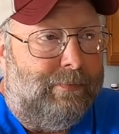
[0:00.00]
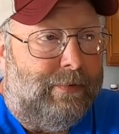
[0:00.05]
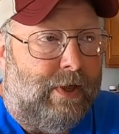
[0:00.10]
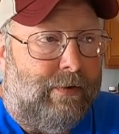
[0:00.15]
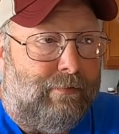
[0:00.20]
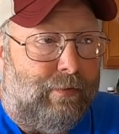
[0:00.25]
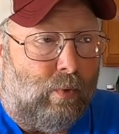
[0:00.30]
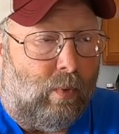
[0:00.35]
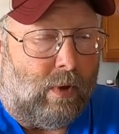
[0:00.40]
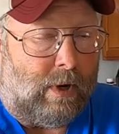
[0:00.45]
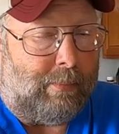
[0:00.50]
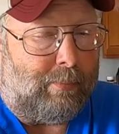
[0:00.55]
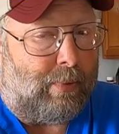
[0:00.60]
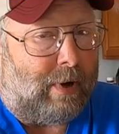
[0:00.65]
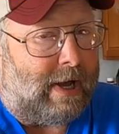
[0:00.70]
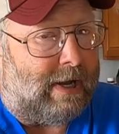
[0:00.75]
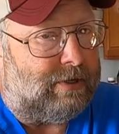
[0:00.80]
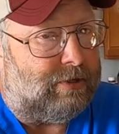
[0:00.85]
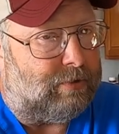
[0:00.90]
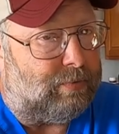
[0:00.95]
If you want to
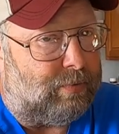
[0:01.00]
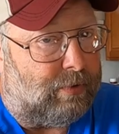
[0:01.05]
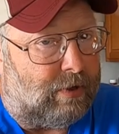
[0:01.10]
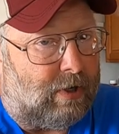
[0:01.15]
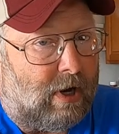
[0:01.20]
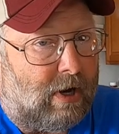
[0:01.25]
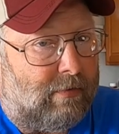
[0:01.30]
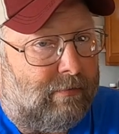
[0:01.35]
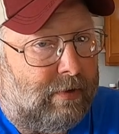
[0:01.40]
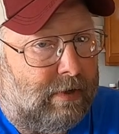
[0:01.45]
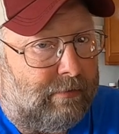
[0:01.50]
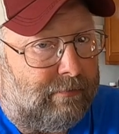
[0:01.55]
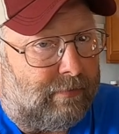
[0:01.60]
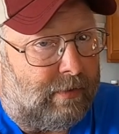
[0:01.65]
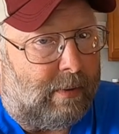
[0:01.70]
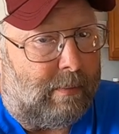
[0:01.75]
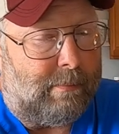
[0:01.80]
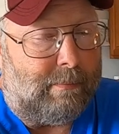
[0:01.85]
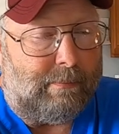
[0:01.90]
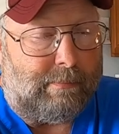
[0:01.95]
practice recovering
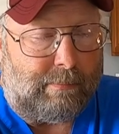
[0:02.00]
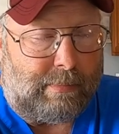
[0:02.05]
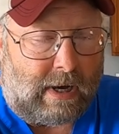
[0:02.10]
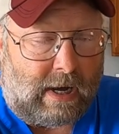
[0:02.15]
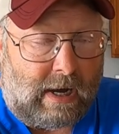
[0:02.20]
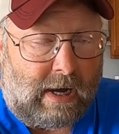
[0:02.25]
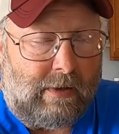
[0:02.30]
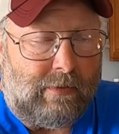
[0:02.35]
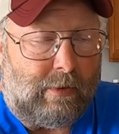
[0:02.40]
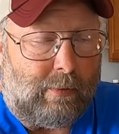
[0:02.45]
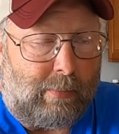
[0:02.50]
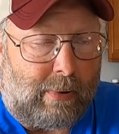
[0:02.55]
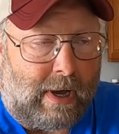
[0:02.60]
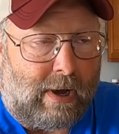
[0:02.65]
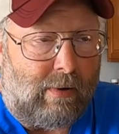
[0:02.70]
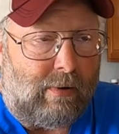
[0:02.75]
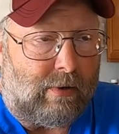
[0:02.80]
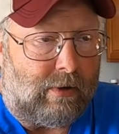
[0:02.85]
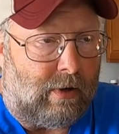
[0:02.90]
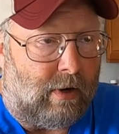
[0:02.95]
from behind the
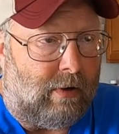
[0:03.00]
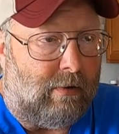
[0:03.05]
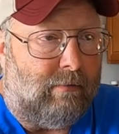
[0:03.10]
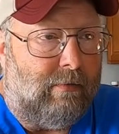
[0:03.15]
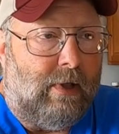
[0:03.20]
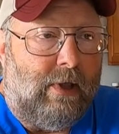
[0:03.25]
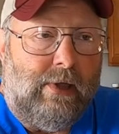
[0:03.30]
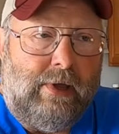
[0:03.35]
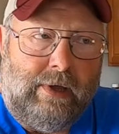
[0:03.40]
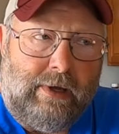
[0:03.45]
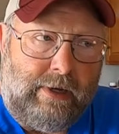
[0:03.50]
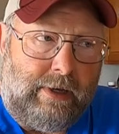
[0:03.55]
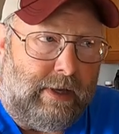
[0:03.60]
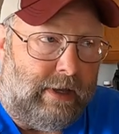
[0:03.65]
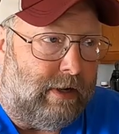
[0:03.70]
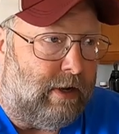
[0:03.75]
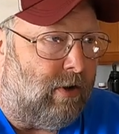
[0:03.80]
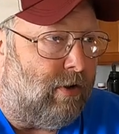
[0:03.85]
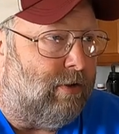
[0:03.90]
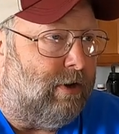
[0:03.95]
power curve,
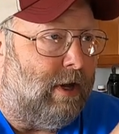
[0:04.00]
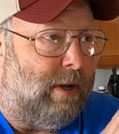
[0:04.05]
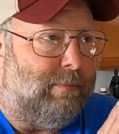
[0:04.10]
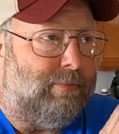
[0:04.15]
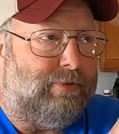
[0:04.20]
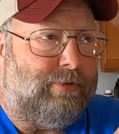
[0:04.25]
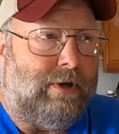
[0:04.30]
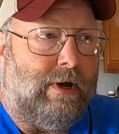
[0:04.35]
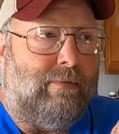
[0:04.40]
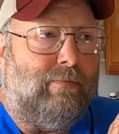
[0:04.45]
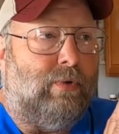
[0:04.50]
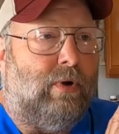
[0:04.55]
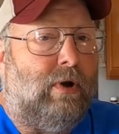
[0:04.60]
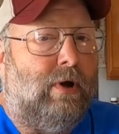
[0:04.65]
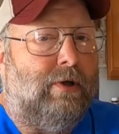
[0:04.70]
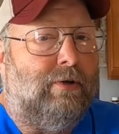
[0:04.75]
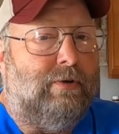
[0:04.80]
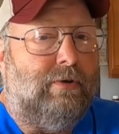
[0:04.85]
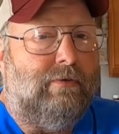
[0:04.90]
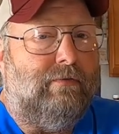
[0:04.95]
get on up several
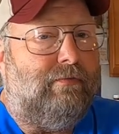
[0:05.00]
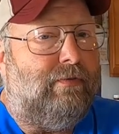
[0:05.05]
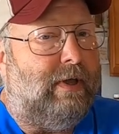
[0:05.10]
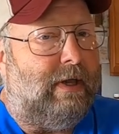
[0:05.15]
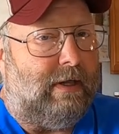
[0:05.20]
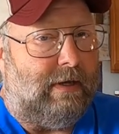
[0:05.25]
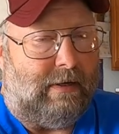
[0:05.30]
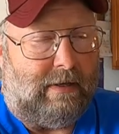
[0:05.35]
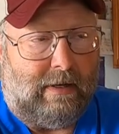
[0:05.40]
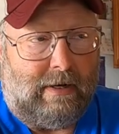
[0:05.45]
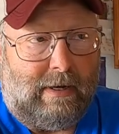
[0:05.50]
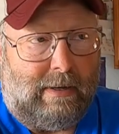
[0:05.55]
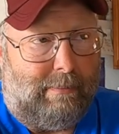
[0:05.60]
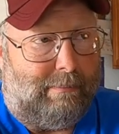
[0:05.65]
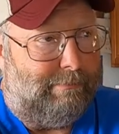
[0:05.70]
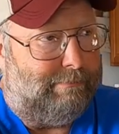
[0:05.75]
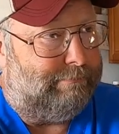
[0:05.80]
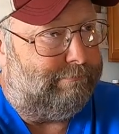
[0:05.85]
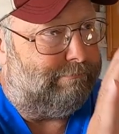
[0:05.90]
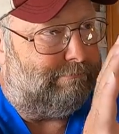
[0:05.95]
hundred feet. Get
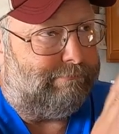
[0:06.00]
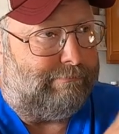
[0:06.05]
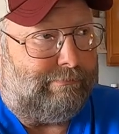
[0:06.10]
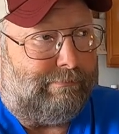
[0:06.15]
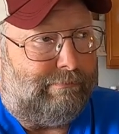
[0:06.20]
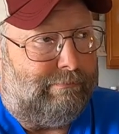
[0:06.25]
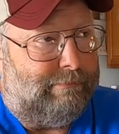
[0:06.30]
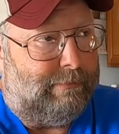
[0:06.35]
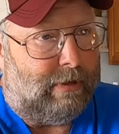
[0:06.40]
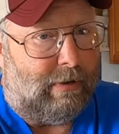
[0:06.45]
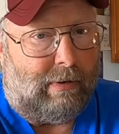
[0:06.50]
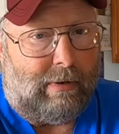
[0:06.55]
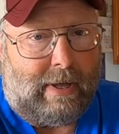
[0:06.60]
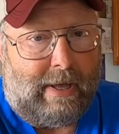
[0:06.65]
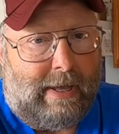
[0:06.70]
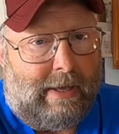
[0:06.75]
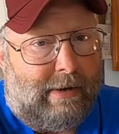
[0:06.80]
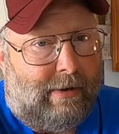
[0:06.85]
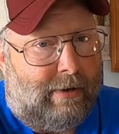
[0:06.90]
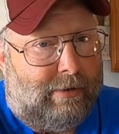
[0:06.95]
up, you know,
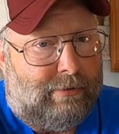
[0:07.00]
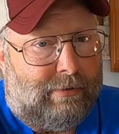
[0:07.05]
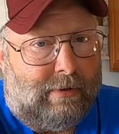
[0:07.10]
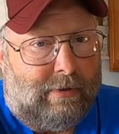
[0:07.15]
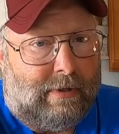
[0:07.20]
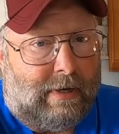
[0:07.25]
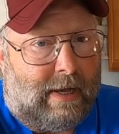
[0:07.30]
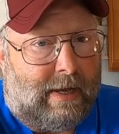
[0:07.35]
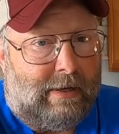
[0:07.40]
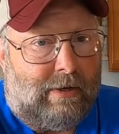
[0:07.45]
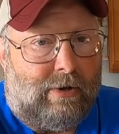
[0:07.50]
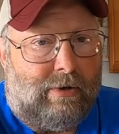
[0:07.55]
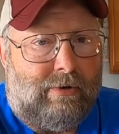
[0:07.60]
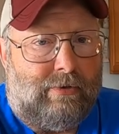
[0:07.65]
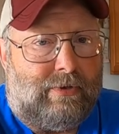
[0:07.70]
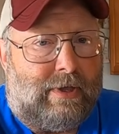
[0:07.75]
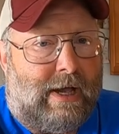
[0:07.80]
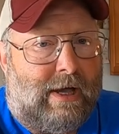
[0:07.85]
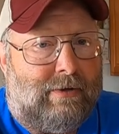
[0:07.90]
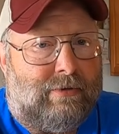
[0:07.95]
800,
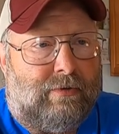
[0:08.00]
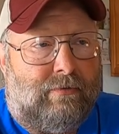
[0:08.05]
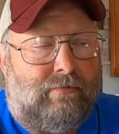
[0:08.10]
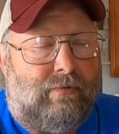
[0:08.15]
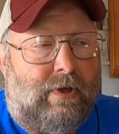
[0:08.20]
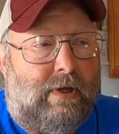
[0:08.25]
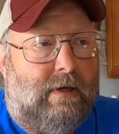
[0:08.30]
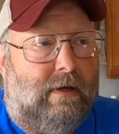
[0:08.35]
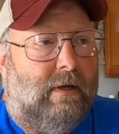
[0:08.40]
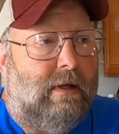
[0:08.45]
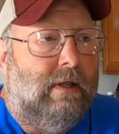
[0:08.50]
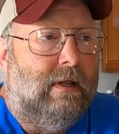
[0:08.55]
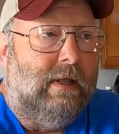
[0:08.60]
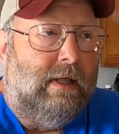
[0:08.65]
900,000 feet